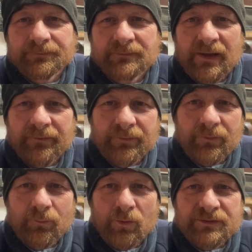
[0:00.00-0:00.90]
Now, if
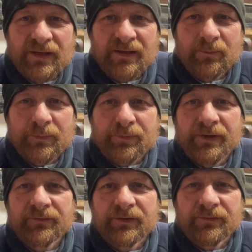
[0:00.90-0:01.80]
you've watched any of my
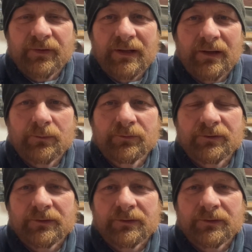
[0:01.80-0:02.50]
previous videos,